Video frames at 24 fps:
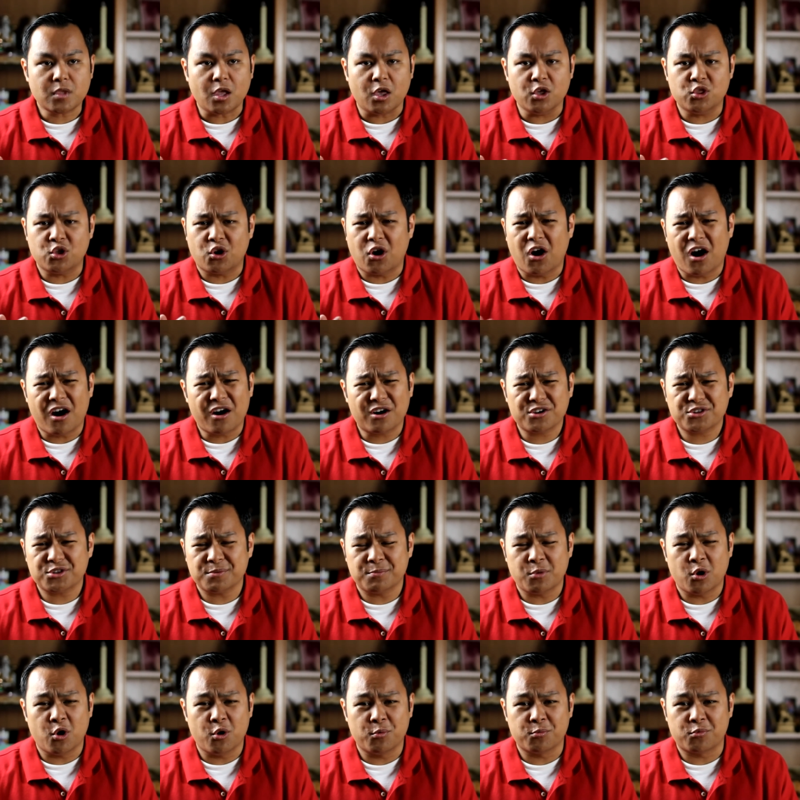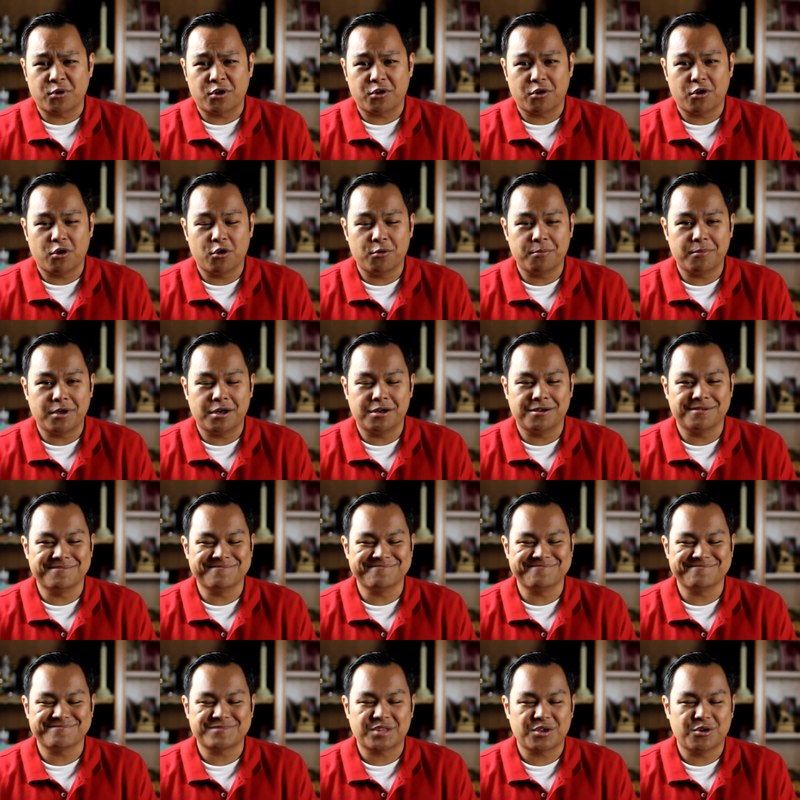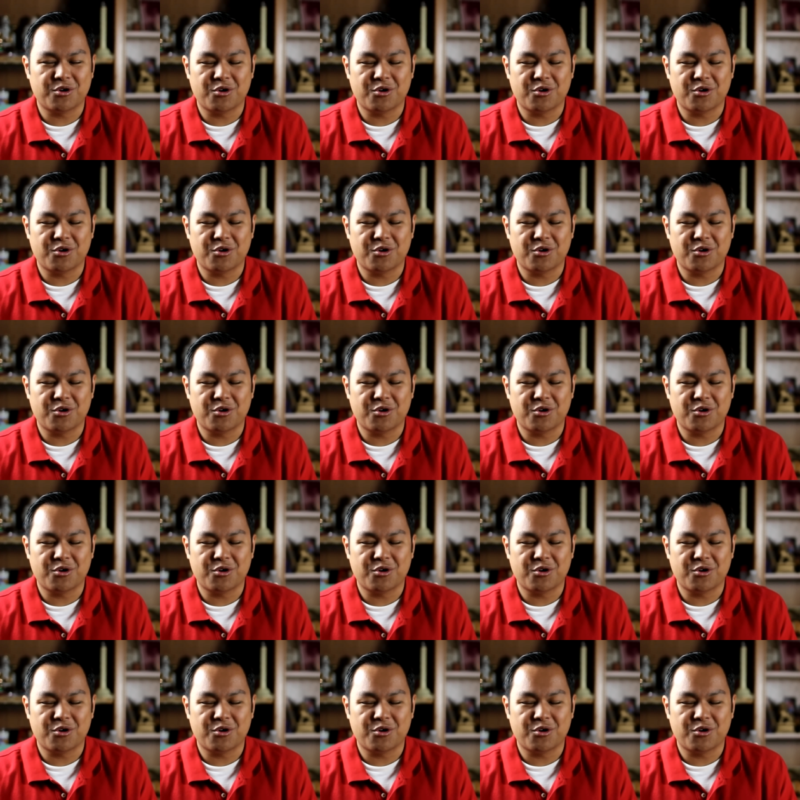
there are some home, home um,